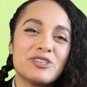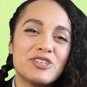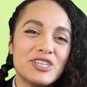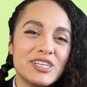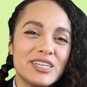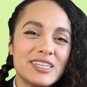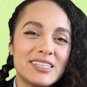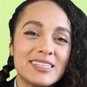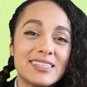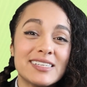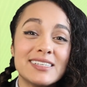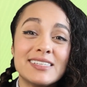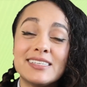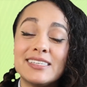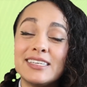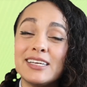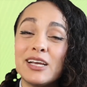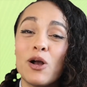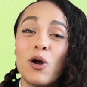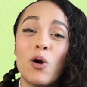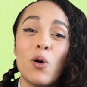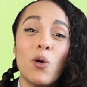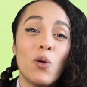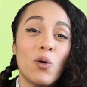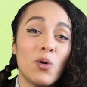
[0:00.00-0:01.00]
Sheets and
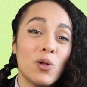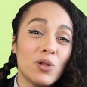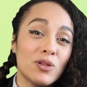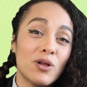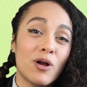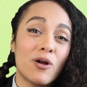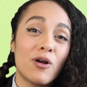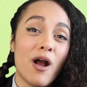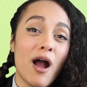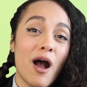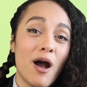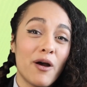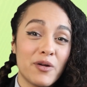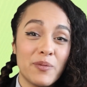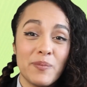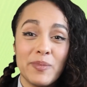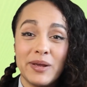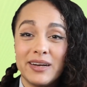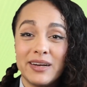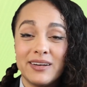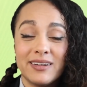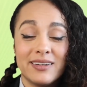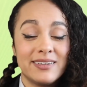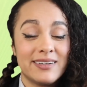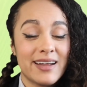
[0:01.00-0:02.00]
see all our
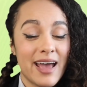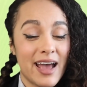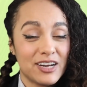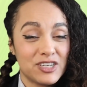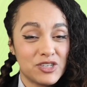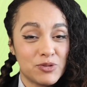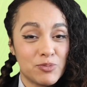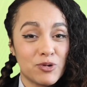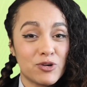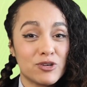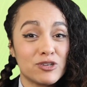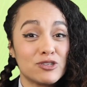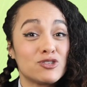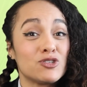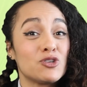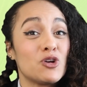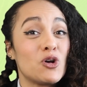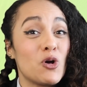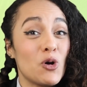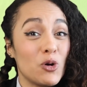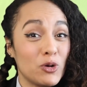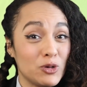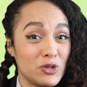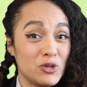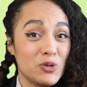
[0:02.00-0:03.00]
automated dashboards
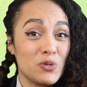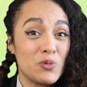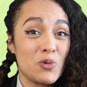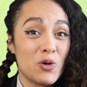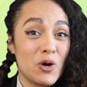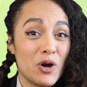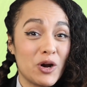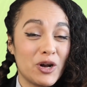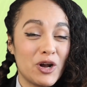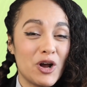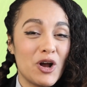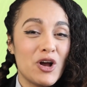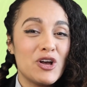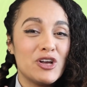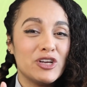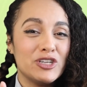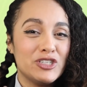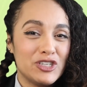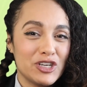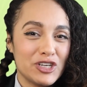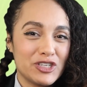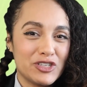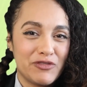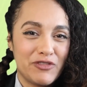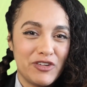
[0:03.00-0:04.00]
go to work
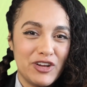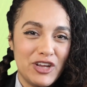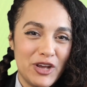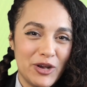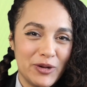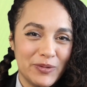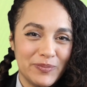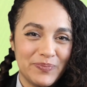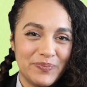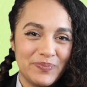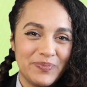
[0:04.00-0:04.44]
just for you.